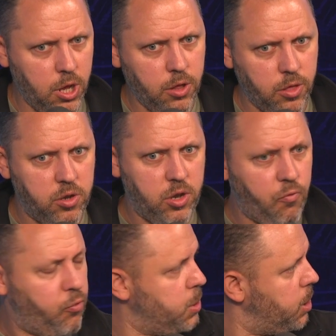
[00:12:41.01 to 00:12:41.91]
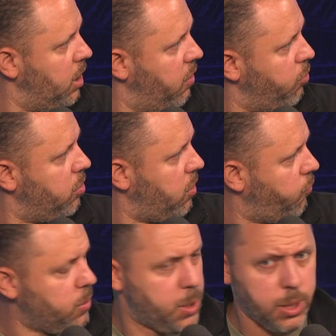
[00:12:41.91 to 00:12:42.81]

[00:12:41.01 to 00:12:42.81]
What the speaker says: the difference in level, the difference in